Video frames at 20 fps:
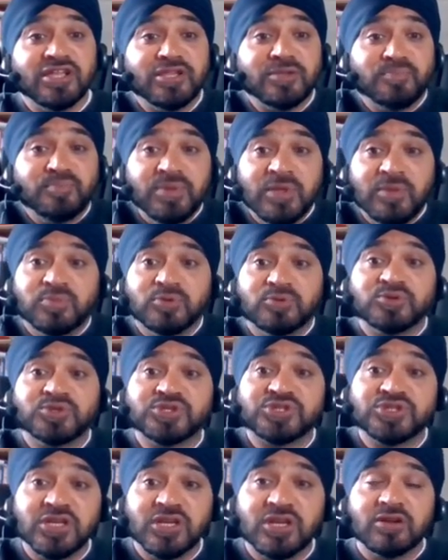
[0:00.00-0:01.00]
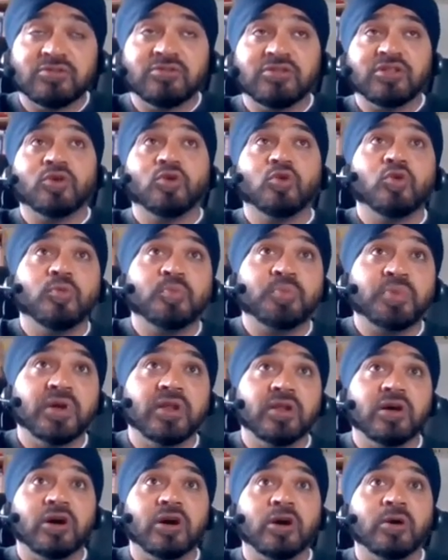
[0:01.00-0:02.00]
And then people share, they
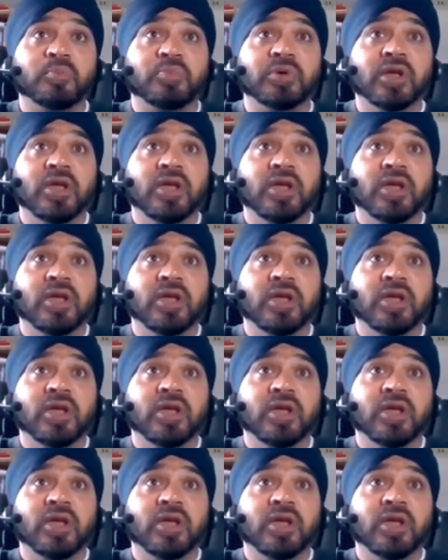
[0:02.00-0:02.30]
open up,